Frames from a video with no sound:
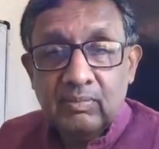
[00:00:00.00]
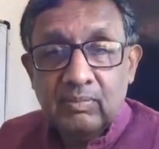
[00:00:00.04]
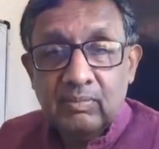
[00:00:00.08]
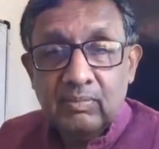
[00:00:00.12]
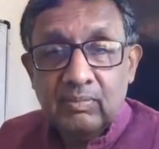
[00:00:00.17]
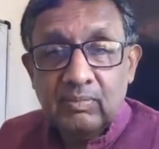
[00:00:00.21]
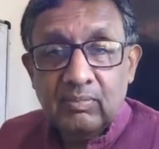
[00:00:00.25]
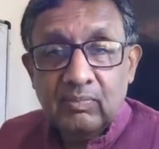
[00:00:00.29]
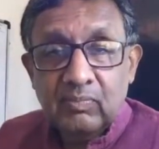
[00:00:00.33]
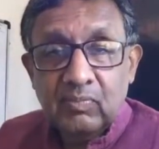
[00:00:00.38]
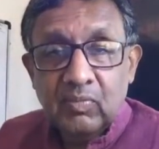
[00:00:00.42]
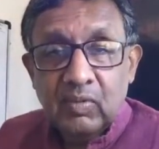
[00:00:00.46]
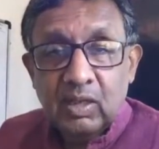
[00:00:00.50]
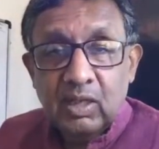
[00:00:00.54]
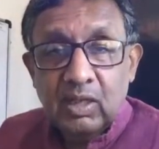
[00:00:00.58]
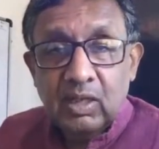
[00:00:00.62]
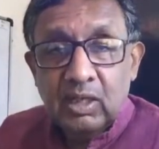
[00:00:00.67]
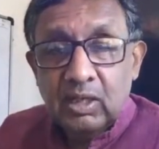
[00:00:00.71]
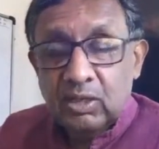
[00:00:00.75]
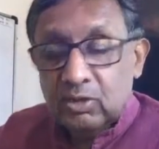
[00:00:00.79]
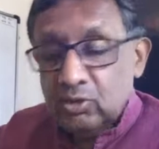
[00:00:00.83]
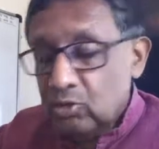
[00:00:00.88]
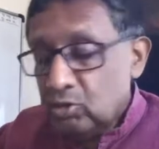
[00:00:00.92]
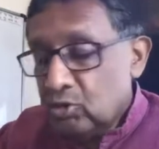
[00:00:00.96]
So tomorrow,
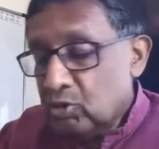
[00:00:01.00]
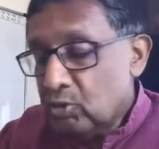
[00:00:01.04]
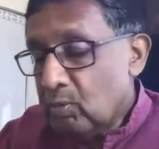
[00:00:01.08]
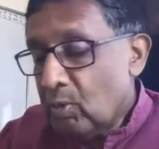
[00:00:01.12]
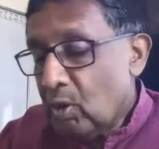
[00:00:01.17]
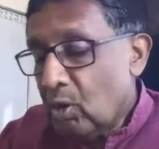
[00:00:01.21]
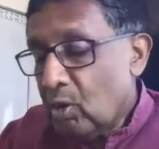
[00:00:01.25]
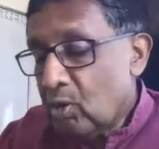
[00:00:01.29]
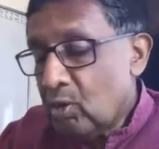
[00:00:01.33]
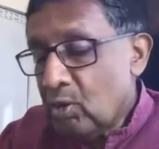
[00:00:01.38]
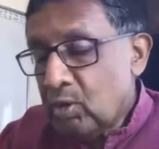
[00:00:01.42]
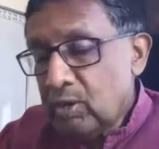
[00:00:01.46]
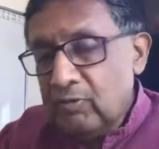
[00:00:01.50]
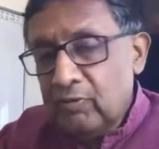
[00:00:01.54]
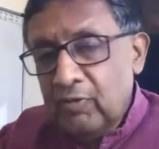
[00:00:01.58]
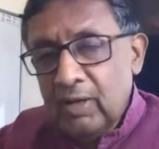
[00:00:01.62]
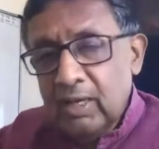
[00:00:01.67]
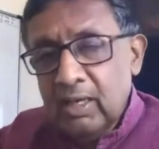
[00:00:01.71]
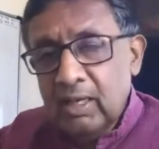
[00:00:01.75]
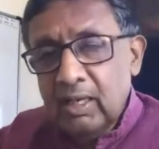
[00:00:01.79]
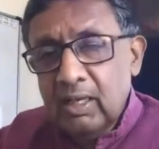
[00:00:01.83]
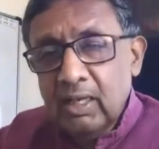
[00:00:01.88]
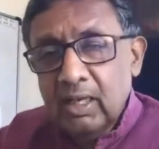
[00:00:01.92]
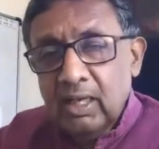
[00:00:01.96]
if a
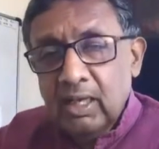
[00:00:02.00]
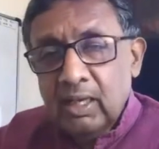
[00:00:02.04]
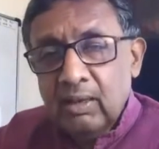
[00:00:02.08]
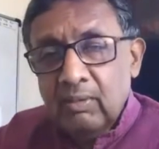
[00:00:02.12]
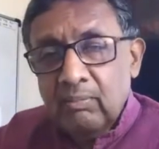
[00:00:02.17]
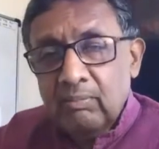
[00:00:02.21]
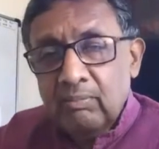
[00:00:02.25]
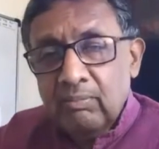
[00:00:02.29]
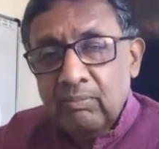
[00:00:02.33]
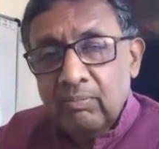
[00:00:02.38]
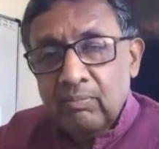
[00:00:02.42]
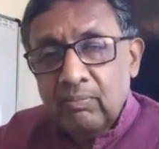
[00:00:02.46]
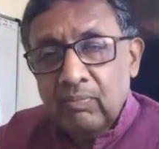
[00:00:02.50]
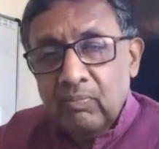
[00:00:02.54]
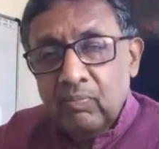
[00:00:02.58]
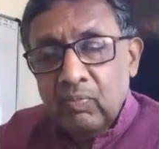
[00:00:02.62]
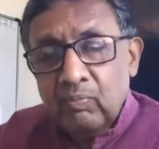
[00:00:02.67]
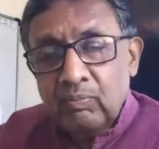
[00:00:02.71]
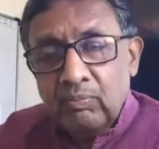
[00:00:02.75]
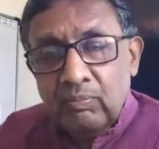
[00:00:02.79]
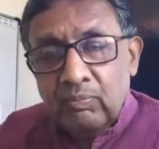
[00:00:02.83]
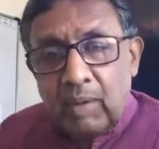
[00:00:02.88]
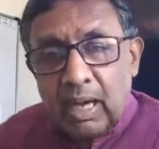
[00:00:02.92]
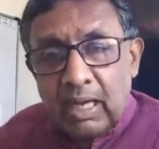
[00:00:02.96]

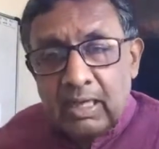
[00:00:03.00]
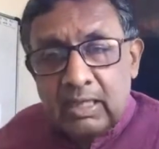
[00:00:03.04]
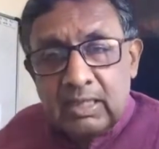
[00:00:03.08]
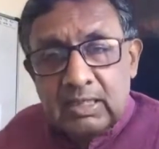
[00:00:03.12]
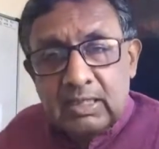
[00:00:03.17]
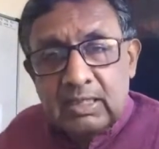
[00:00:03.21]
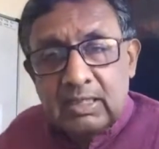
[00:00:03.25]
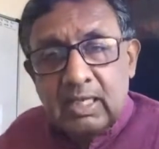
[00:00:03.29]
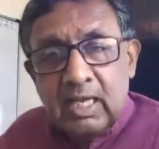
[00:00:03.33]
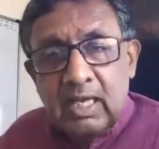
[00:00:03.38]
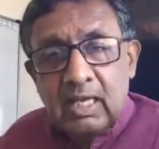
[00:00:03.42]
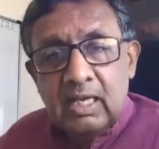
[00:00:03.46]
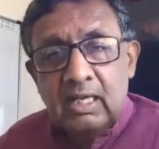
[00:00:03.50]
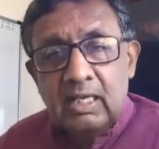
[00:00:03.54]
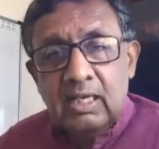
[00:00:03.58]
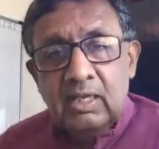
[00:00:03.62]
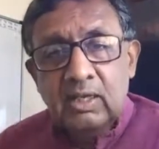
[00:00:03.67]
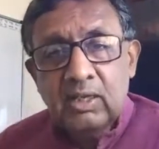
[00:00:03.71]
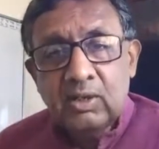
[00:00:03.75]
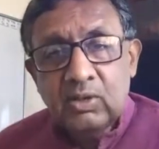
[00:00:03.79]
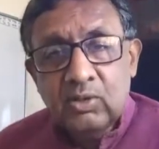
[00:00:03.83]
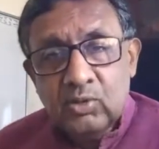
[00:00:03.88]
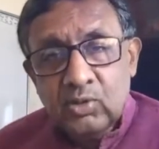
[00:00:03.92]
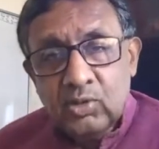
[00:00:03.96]
Pakistani who is
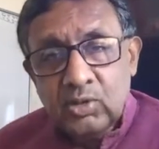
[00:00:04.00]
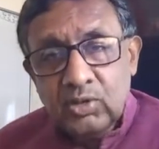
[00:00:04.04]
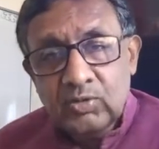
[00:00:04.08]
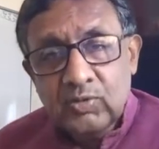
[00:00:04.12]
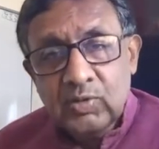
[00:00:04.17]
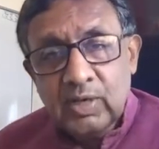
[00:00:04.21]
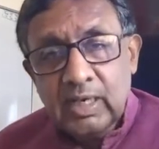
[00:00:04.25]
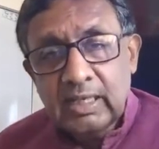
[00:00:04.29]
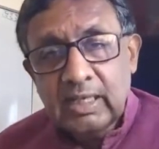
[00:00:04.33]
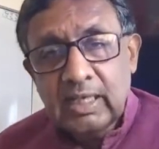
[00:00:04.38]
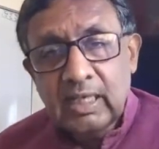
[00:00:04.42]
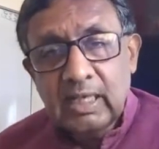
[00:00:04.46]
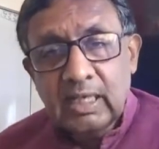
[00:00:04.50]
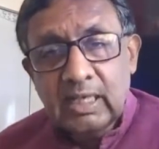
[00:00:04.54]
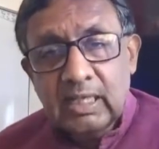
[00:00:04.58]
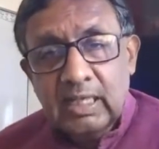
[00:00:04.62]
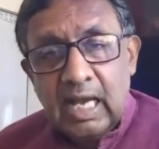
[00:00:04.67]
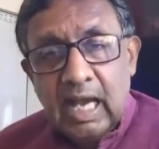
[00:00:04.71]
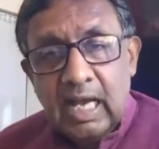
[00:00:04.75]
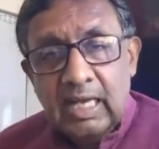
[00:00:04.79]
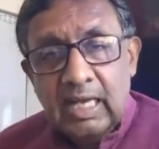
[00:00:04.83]
working in the ISI,